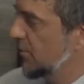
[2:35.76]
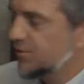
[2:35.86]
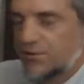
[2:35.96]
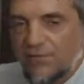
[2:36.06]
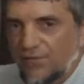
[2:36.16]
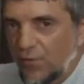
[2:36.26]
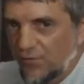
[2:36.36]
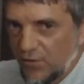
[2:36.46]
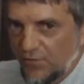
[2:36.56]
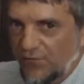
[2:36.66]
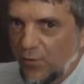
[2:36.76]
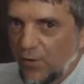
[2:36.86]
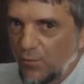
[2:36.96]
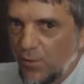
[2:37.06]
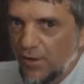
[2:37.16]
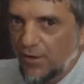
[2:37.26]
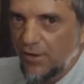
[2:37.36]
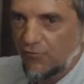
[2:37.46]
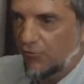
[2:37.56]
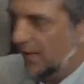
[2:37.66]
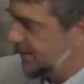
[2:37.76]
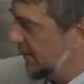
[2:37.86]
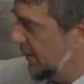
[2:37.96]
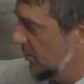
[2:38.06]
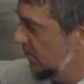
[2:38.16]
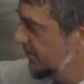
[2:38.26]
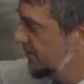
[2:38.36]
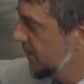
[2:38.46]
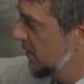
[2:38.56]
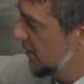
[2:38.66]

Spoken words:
Here's the Full View 41 rectangle,